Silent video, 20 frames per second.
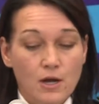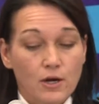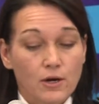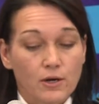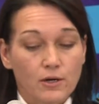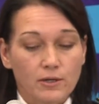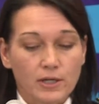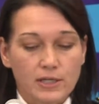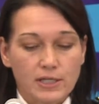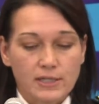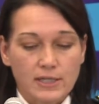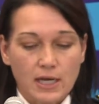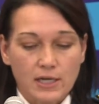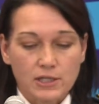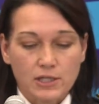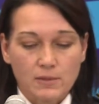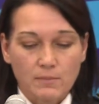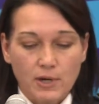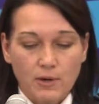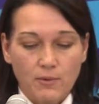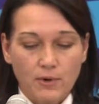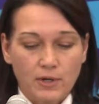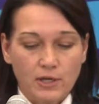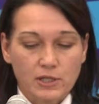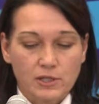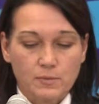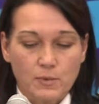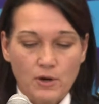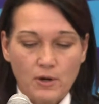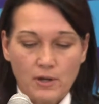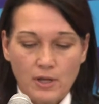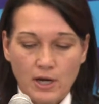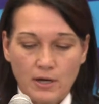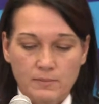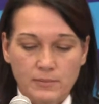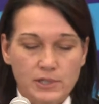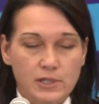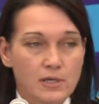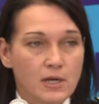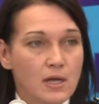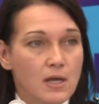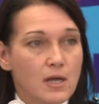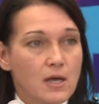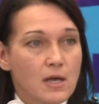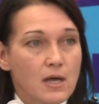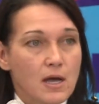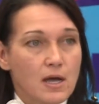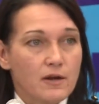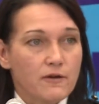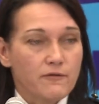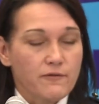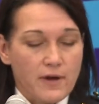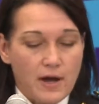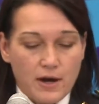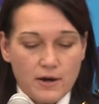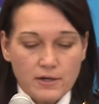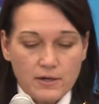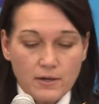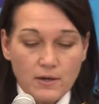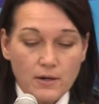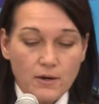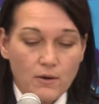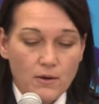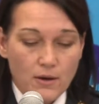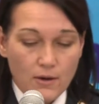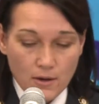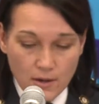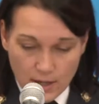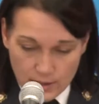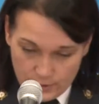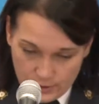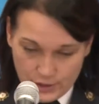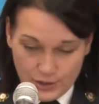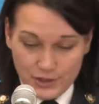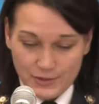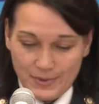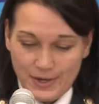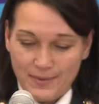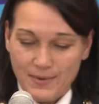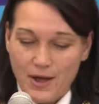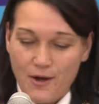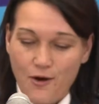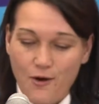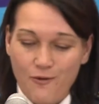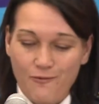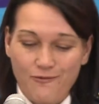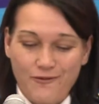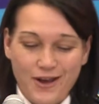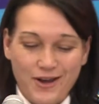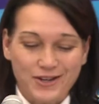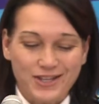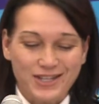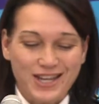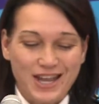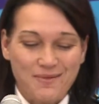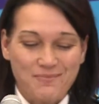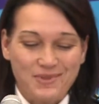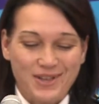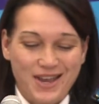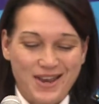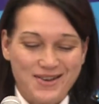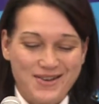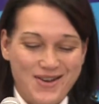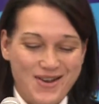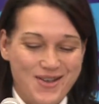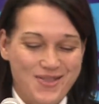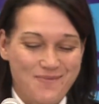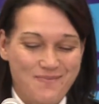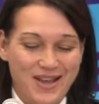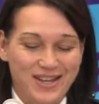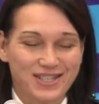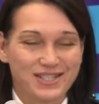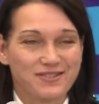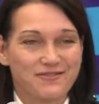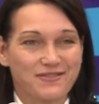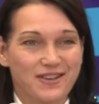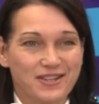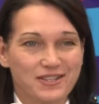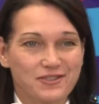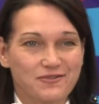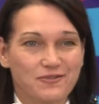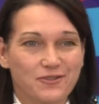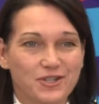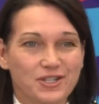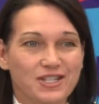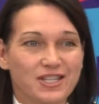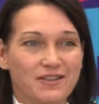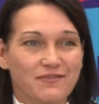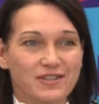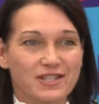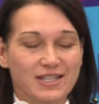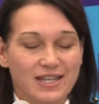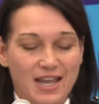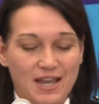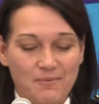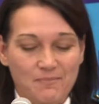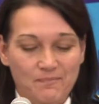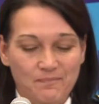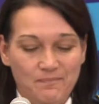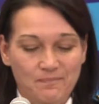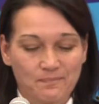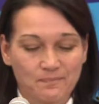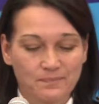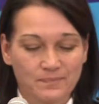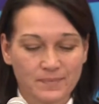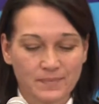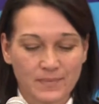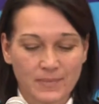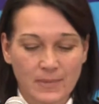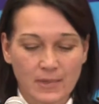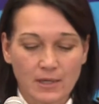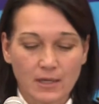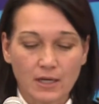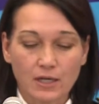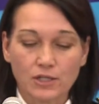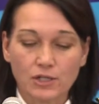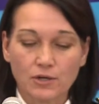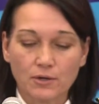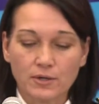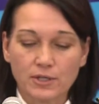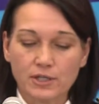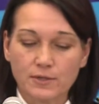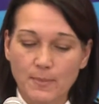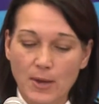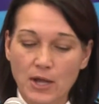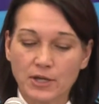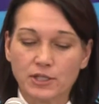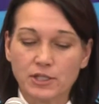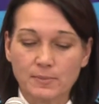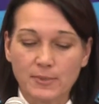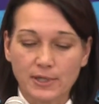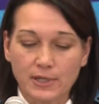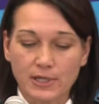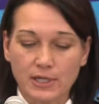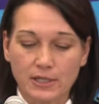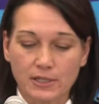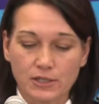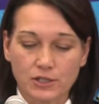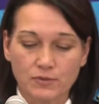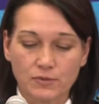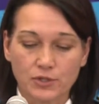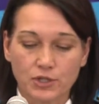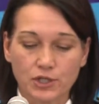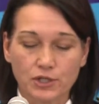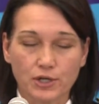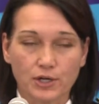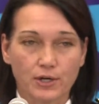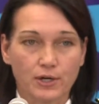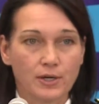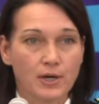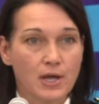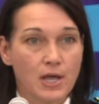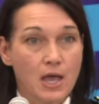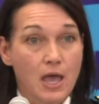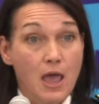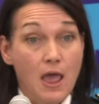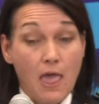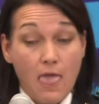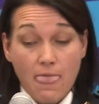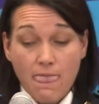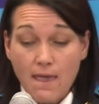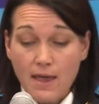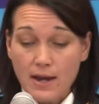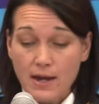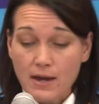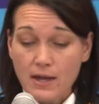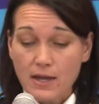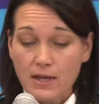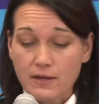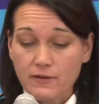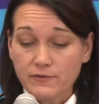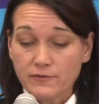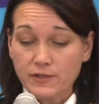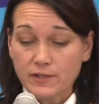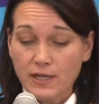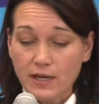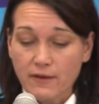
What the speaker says: Early detection by working smoke alarms and a home fire escape plan are the best defense for safe escape. It's your responsibility to ensure that